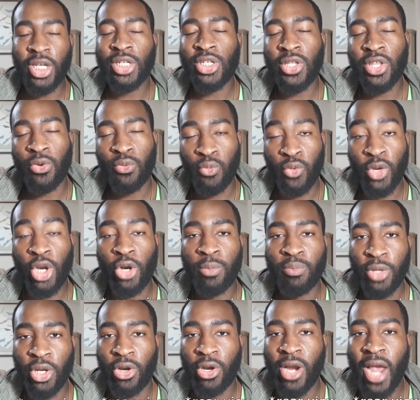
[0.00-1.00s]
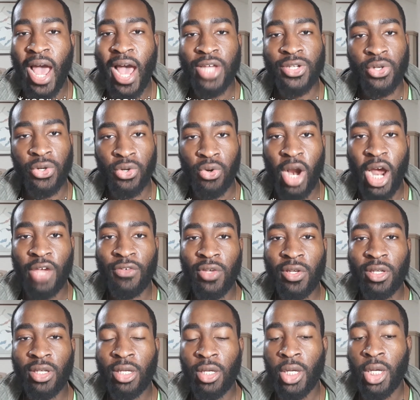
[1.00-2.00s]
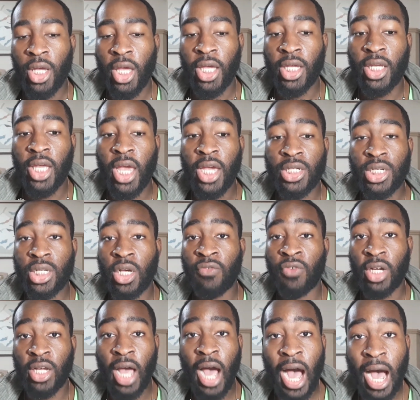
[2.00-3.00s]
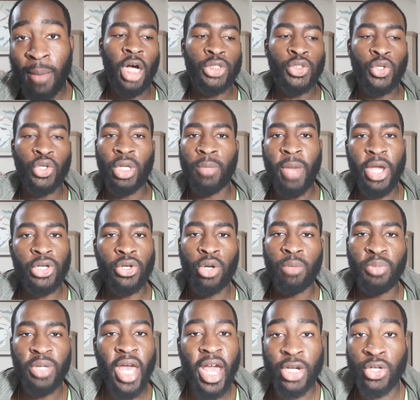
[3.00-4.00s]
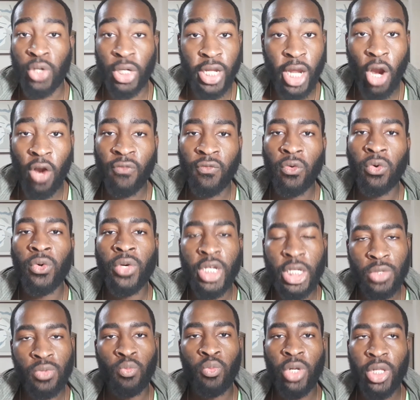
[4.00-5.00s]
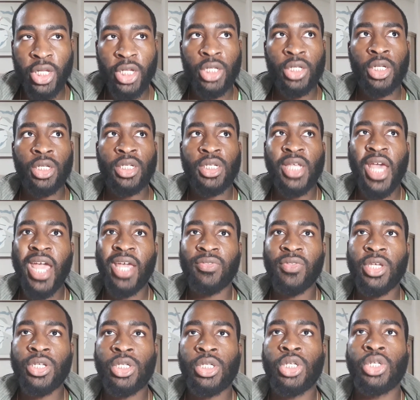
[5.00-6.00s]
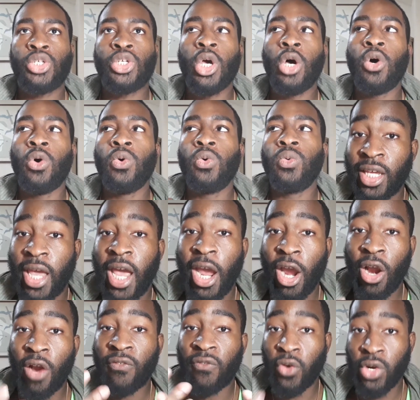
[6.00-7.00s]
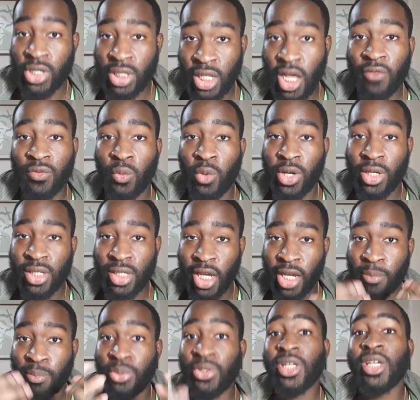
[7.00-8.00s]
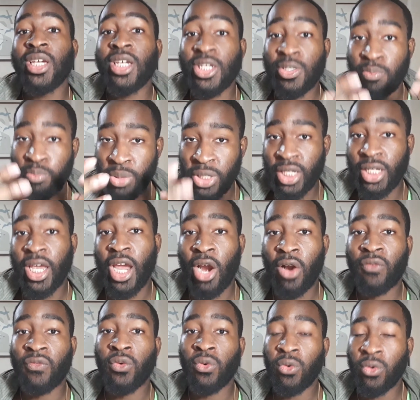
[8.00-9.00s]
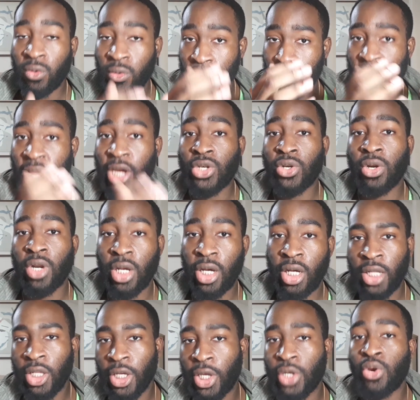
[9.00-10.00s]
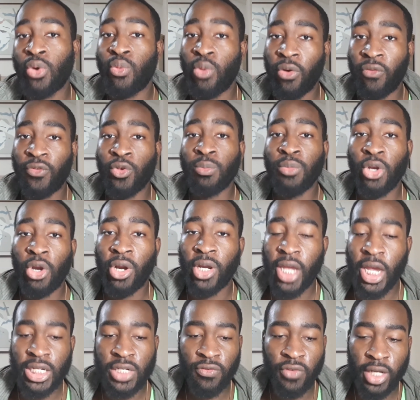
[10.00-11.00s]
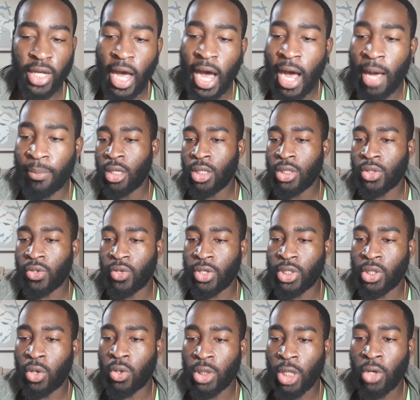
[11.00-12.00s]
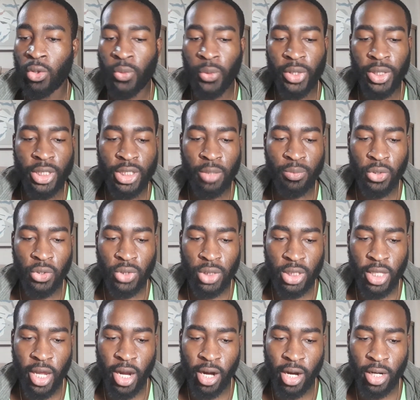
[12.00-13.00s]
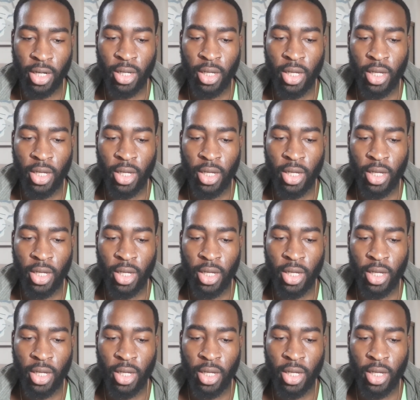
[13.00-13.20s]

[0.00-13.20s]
into the rear mirror as you're driving in case of a cop so you can make sure to be extra careful he's really saying this to show care for his loved ones like please be careful make sure to look in your rearview mirror in case of a cop so there's a colloquialism used there